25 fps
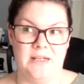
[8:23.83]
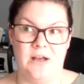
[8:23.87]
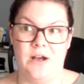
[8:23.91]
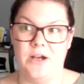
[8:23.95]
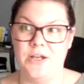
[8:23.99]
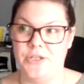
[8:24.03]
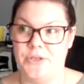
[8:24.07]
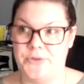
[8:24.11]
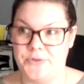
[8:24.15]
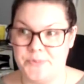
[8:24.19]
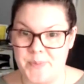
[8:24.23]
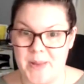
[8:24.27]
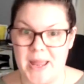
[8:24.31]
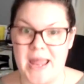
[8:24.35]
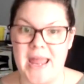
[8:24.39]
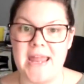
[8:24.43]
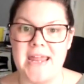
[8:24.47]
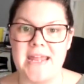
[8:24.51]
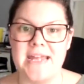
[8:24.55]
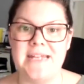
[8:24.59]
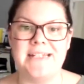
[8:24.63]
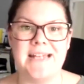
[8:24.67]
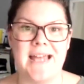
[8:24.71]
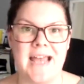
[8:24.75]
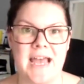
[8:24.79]
I use
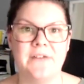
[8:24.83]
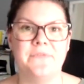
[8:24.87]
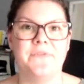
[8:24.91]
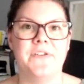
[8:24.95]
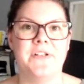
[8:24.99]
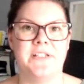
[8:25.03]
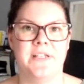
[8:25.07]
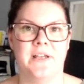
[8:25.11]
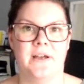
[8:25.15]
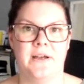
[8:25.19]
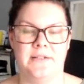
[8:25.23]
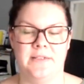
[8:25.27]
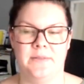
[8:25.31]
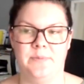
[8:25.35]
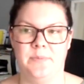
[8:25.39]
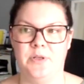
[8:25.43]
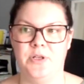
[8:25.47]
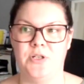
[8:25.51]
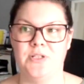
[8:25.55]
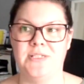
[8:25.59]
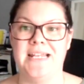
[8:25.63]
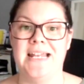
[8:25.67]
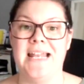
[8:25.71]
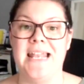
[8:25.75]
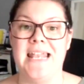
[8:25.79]
paid advertising
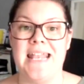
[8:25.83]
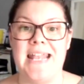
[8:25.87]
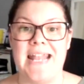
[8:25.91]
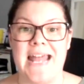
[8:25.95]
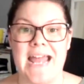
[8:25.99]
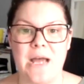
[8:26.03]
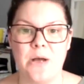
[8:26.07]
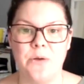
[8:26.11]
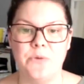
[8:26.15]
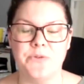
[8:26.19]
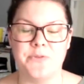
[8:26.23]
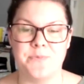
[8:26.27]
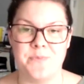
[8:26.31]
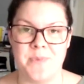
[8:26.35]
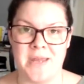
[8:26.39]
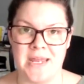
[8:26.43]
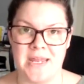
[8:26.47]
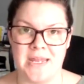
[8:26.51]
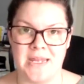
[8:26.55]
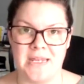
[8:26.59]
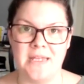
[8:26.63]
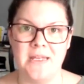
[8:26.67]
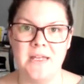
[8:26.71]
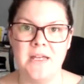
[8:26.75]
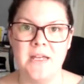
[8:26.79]
because it allows
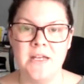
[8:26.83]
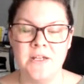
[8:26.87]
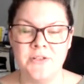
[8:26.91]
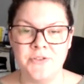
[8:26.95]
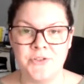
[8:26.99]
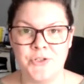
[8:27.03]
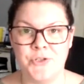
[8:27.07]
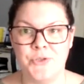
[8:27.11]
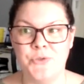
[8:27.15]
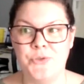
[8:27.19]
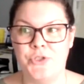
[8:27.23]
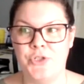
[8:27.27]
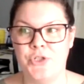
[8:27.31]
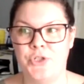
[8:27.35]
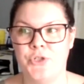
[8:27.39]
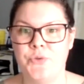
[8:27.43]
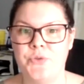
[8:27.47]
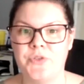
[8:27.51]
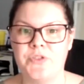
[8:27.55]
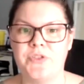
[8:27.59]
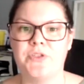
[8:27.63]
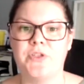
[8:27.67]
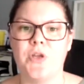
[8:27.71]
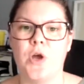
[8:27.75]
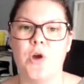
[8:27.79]
me to do
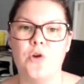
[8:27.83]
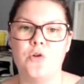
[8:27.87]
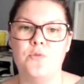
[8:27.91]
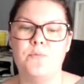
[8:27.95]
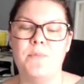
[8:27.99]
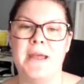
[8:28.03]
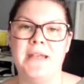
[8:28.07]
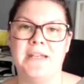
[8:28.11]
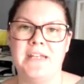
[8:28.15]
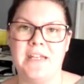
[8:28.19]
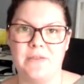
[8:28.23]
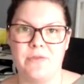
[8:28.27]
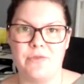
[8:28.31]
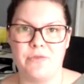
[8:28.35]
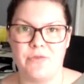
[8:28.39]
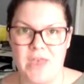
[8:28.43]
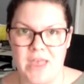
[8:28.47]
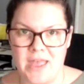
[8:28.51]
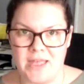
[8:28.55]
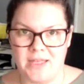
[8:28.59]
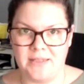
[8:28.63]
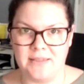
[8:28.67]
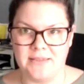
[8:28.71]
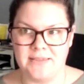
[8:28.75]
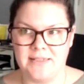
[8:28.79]
so many
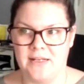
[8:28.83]
things.